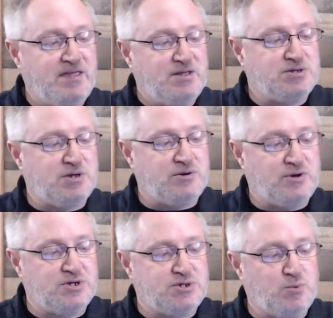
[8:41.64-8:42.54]
So
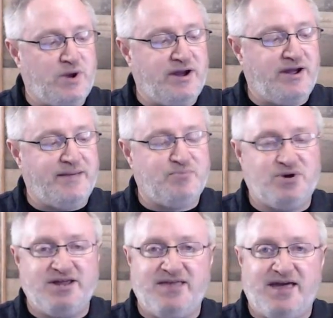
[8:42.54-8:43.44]
notice where I'm
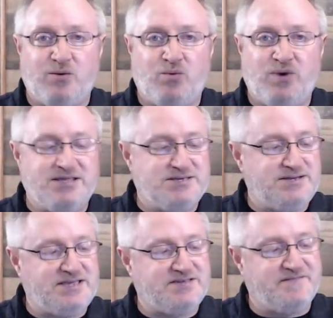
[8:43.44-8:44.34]
putting that weight
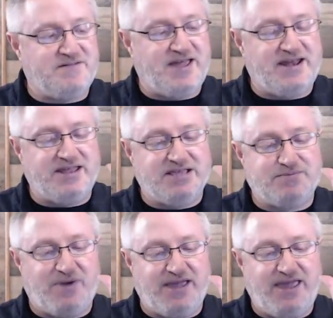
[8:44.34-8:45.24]
nice and flat against
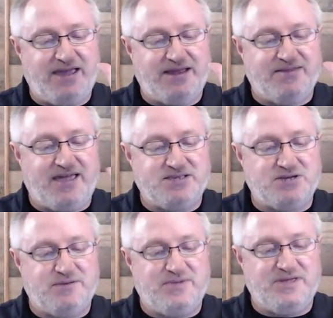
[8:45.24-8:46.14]
my hand. That's
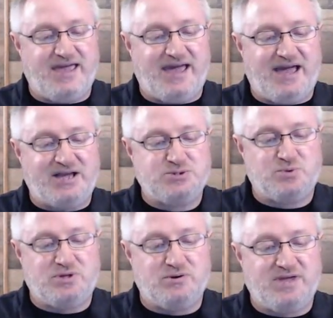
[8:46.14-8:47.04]
going to be the
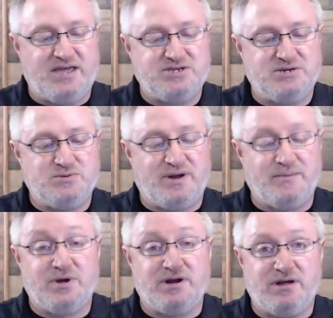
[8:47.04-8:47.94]
actual location where I'm
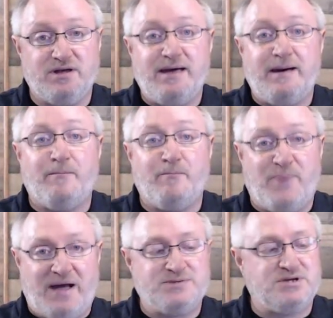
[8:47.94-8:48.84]
going to
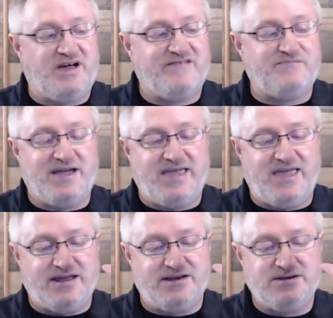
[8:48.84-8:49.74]
bounce it off my
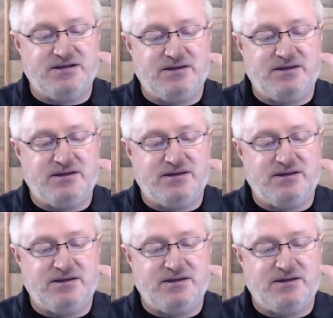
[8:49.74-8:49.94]
hand.